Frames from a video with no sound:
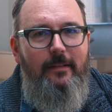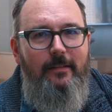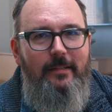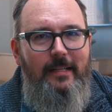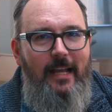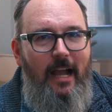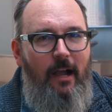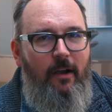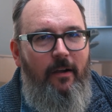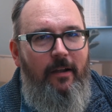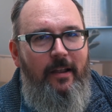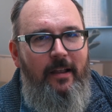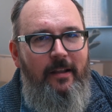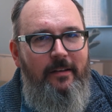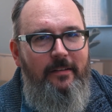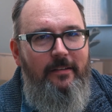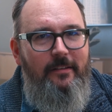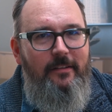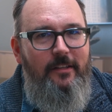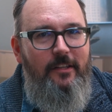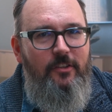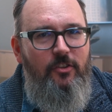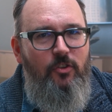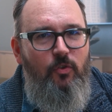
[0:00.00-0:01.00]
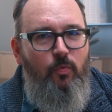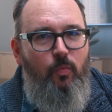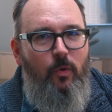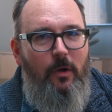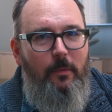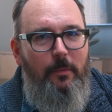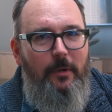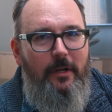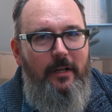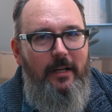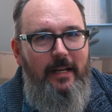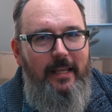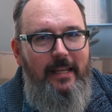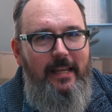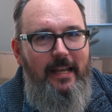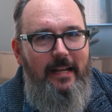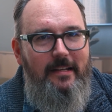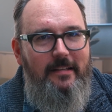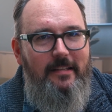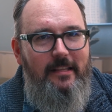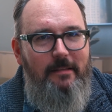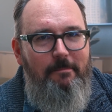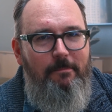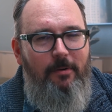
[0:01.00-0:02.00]
Now, this is where we're gonna
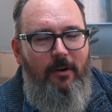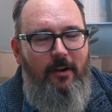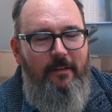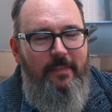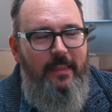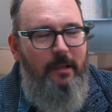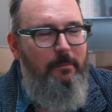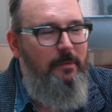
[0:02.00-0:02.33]
get to the part